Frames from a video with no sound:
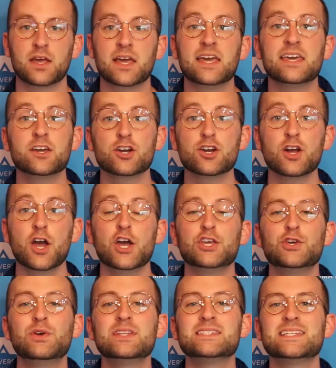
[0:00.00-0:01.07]
Here,
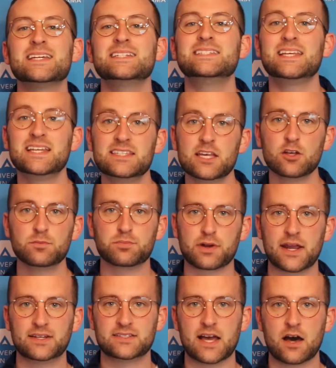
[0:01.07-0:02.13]
you can see a detailed
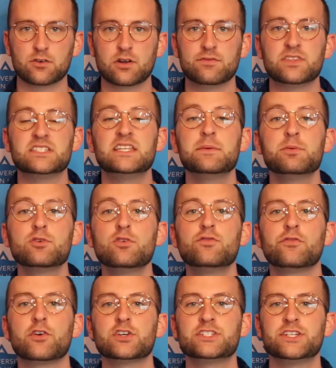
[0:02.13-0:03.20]
breakdown of the typical
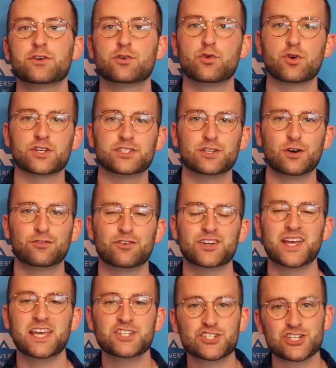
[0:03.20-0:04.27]
first year course load for
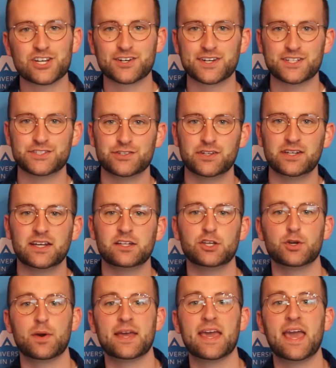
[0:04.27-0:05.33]
an engineering student at
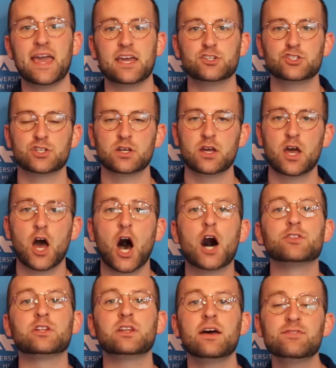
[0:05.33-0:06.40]
UAH.
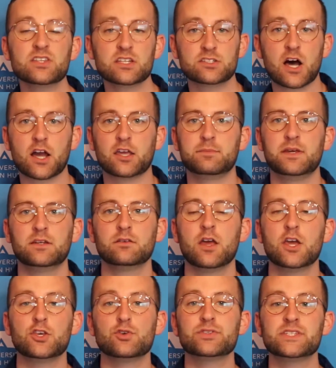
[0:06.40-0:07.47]
On the left of the document,
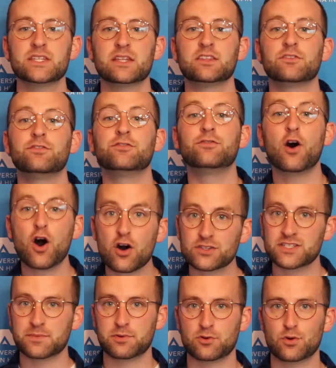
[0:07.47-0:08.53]
you'll see that the fall
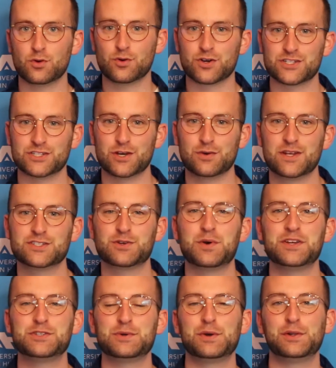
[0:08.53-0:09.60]
typical course load is
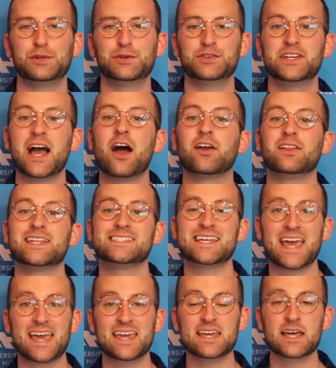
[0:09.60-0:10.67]
going to include Calculus
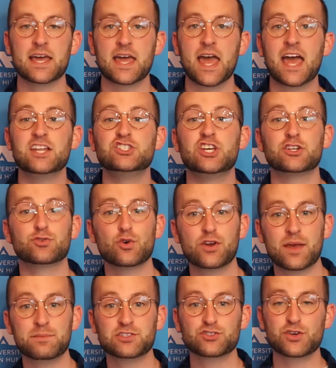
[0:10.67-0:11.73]
A, General
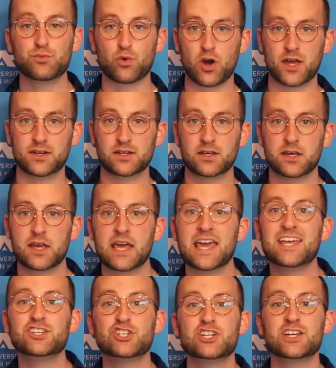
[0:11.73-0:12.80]
Chemistry 1,
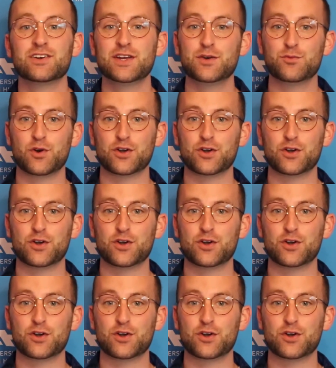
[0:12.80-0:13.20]
Engineering